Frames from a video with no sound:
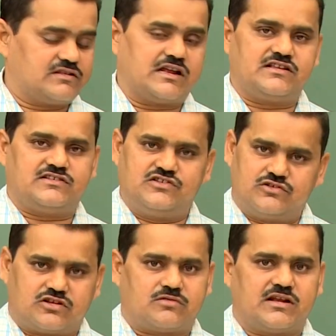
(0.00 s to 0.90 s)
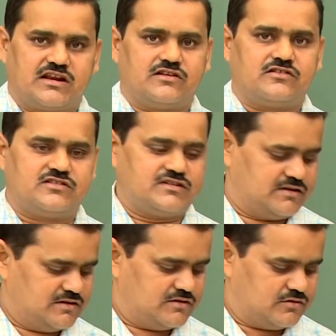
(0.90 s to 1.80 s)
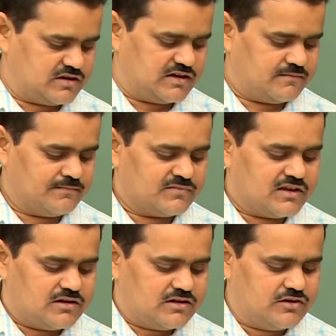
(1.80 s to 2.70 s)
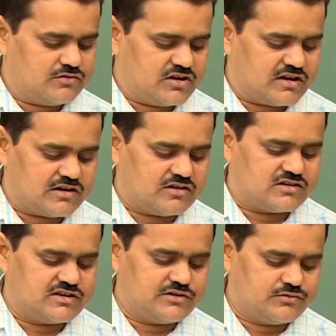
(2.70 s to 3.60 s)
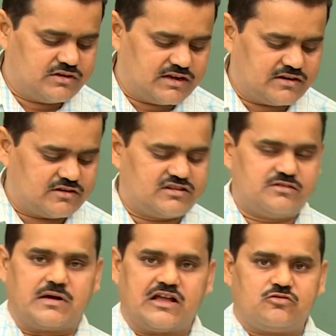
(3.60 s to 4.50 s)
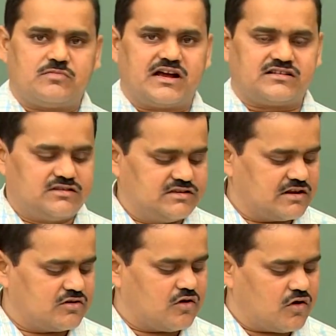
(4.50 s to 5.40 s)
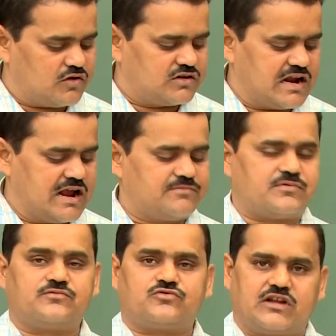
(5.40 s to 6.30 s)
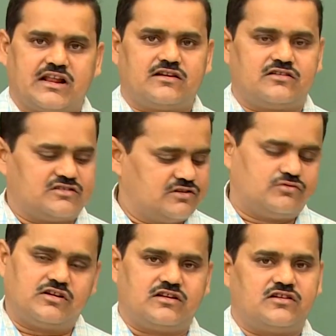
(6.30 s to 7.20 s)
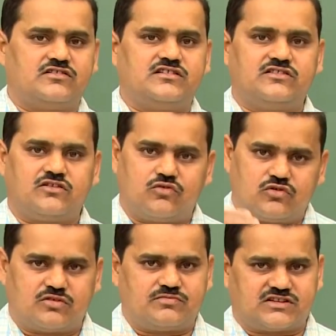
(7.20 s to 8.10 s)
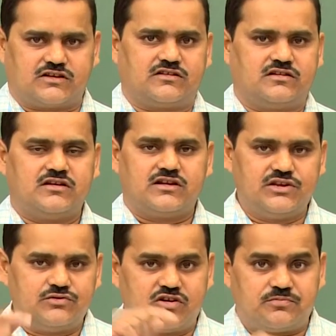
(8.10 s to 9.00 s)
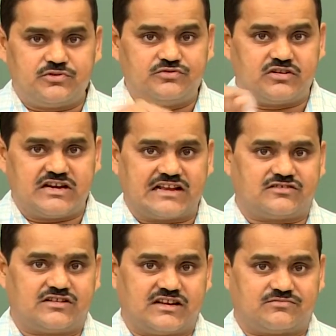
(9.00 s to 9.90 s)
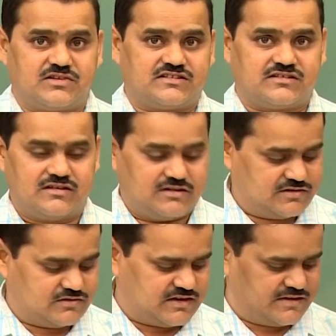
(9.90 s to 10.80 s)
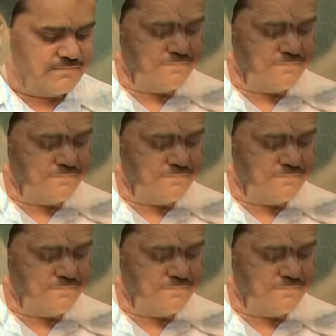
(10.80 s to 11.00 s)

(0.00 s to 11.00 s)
That is geothermal energy. Okay? Nuclear energy, wind energy, biomass, these are all derived from solar energy. Nuclear energy in the core of the sun. Nuclear fusion reaction takes place. It's okay?